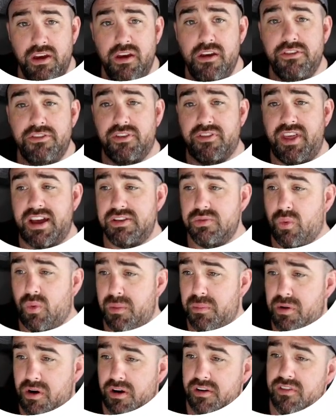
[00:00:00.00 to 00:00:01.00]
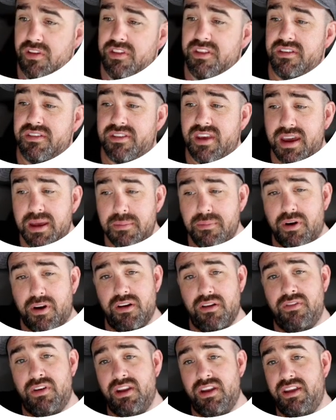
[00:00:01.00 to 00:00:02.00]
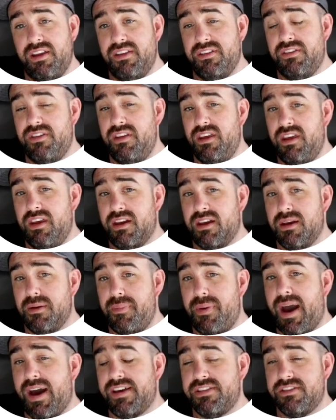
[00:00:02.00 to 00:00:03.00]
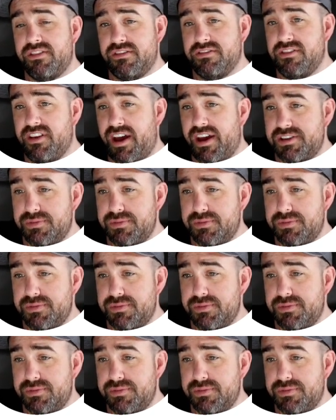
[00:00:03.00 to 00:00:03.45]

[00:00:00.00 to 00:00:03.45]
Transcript: So that's one part of it. The second part of it is the capacitor slash